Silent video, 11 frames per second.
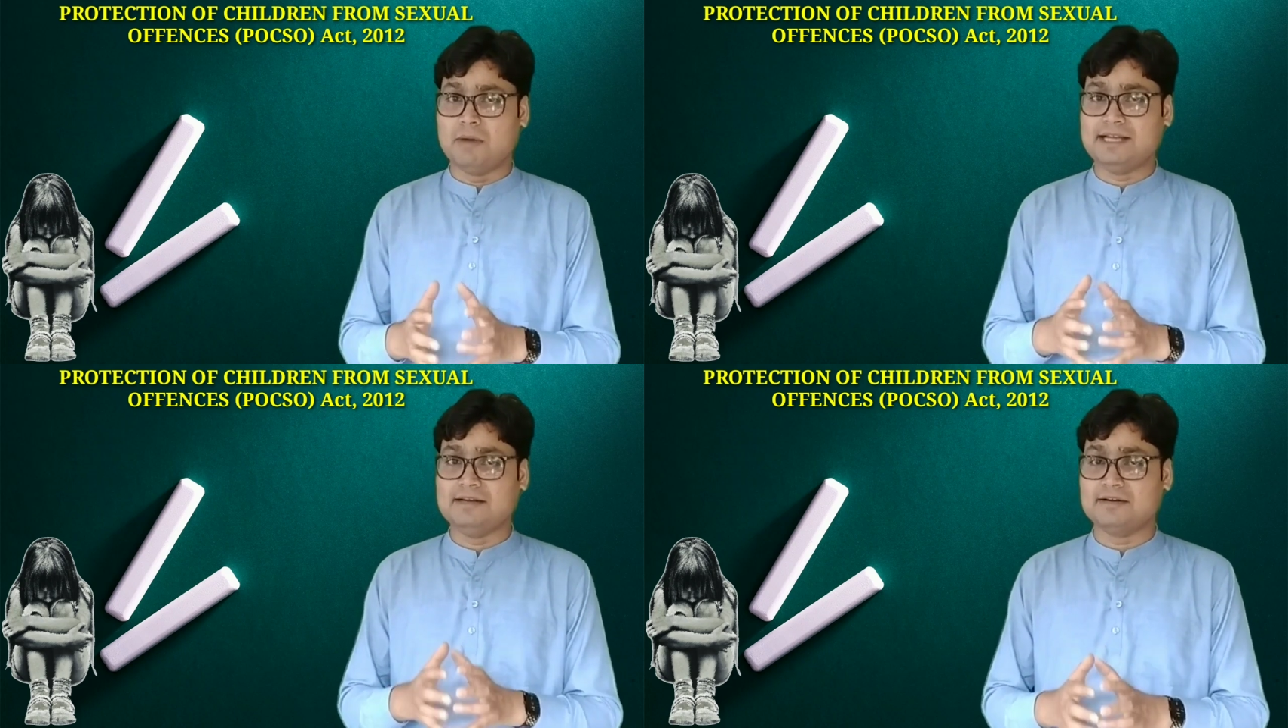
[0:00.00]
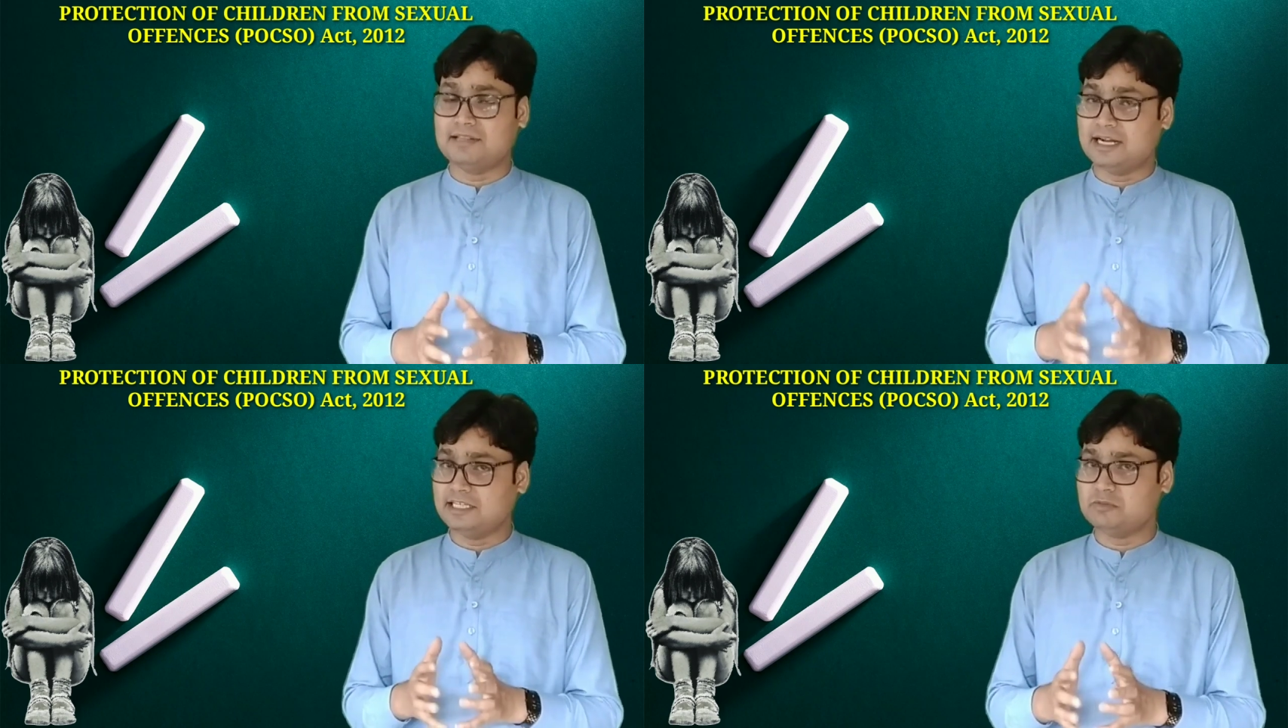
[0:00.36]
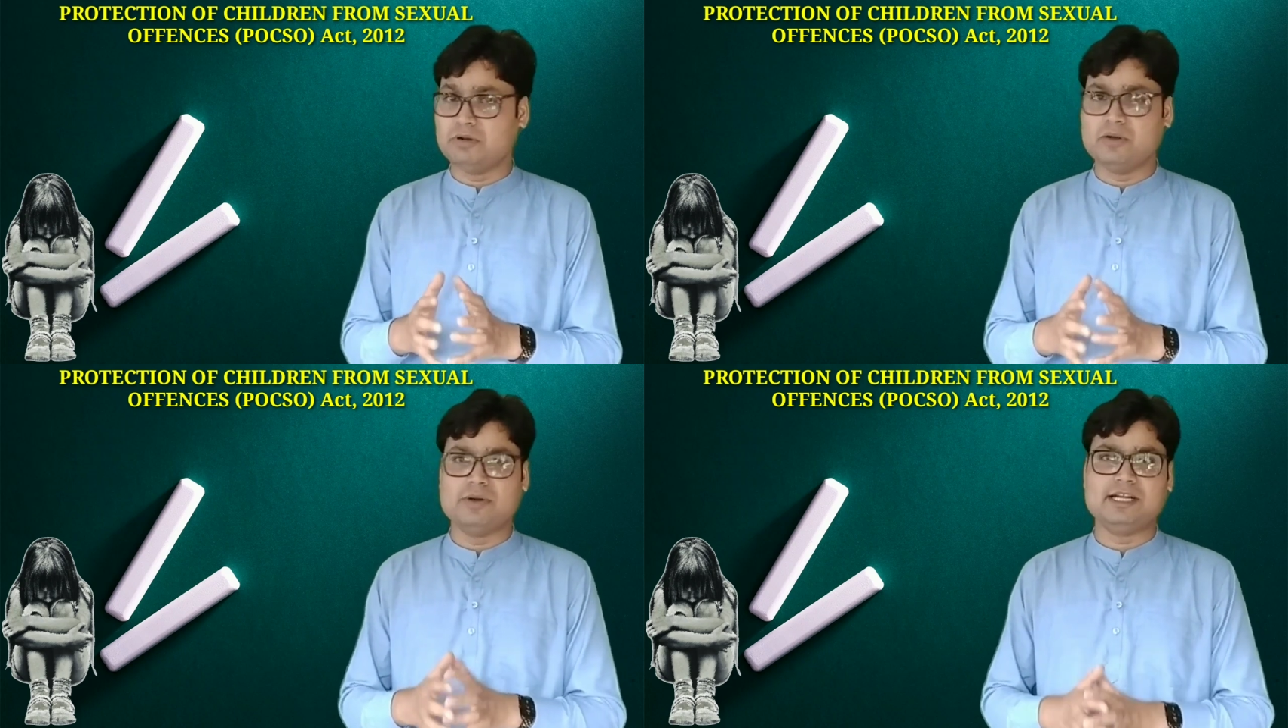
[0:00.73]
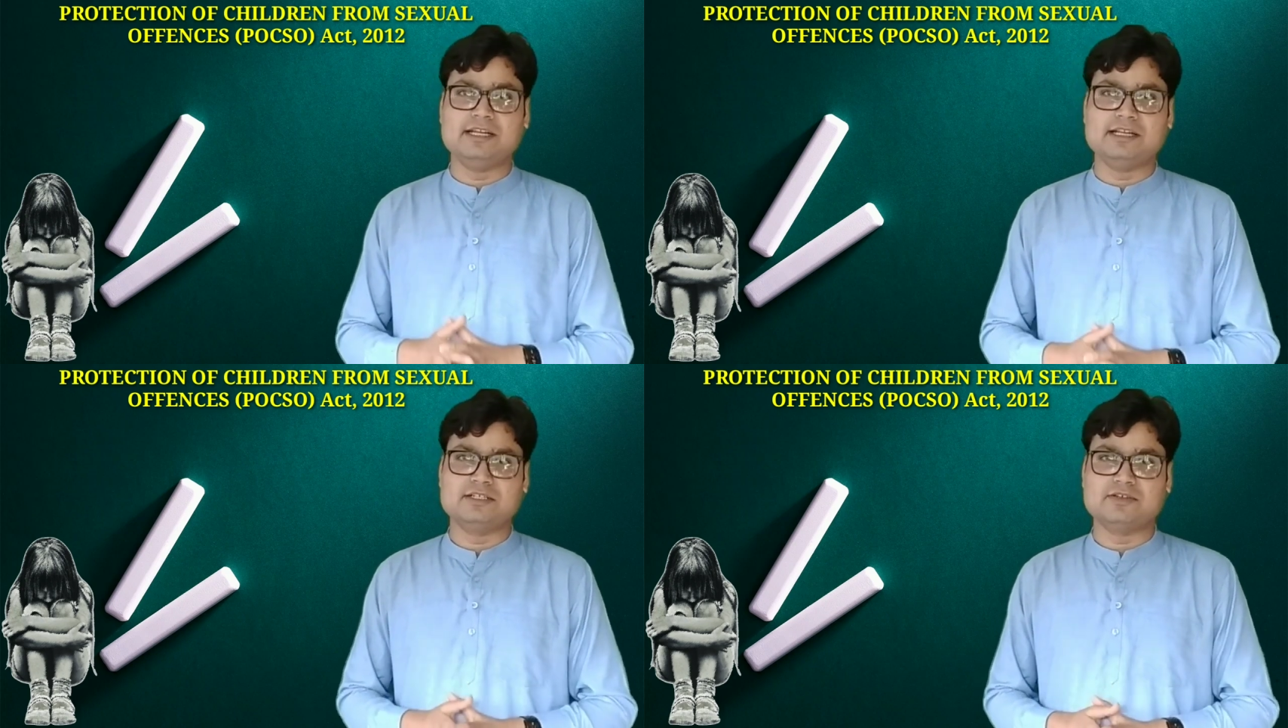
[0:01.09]
minor, that is below
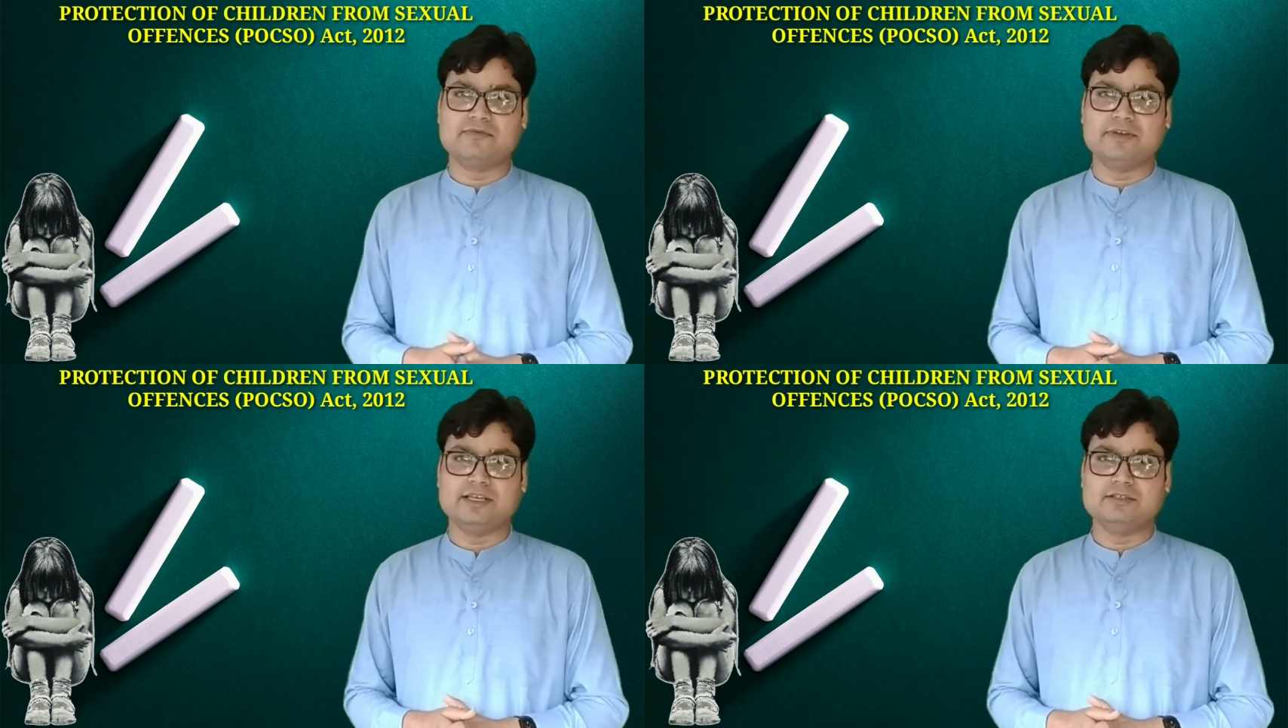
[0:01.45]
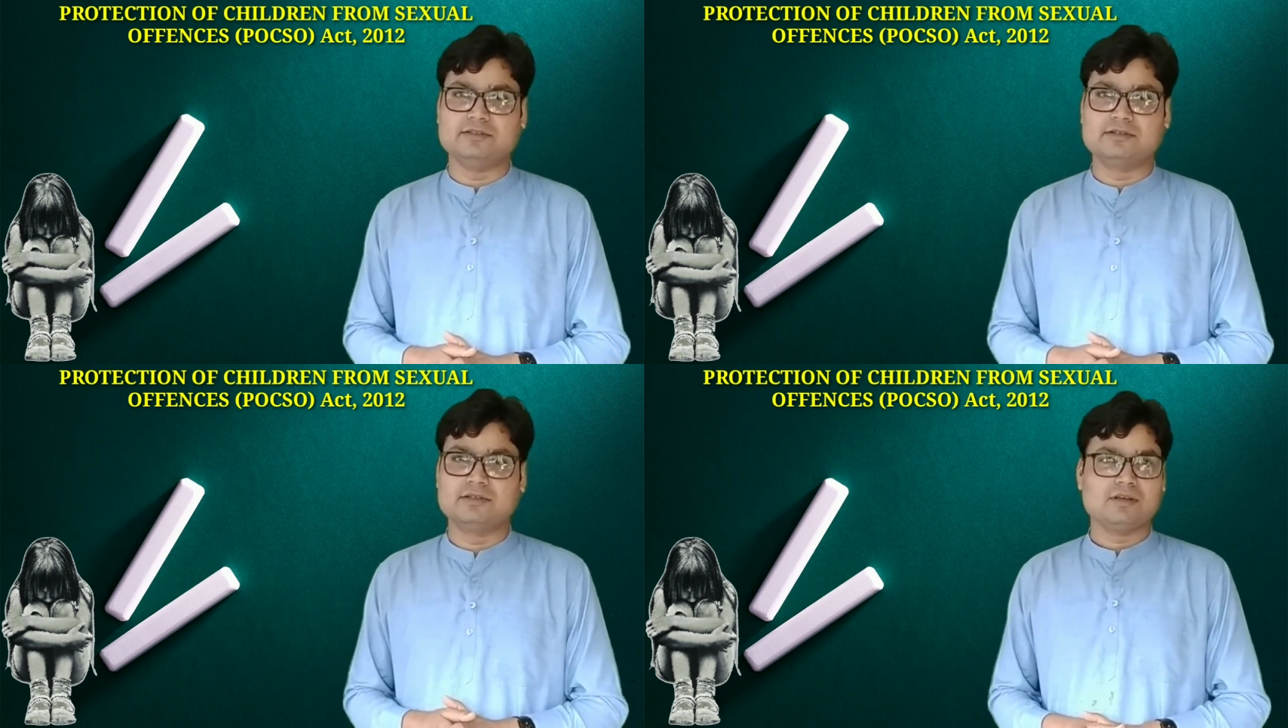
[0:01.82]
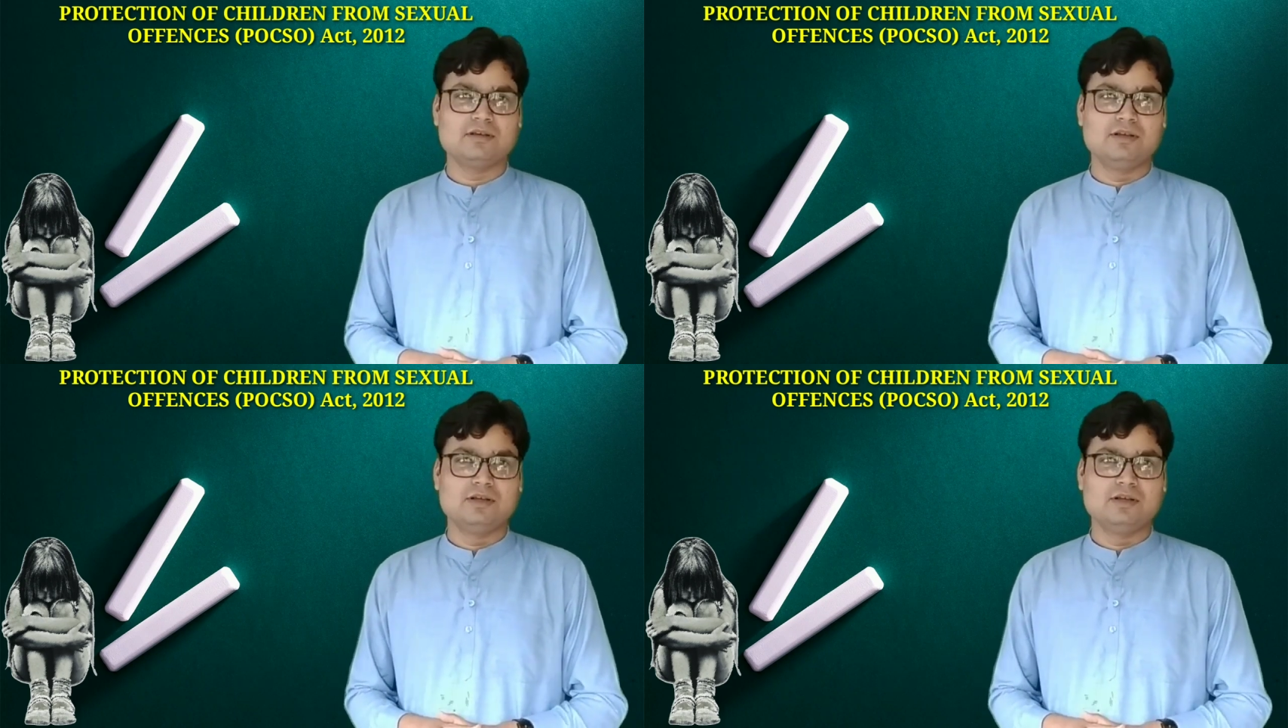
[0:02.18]
18 years of age.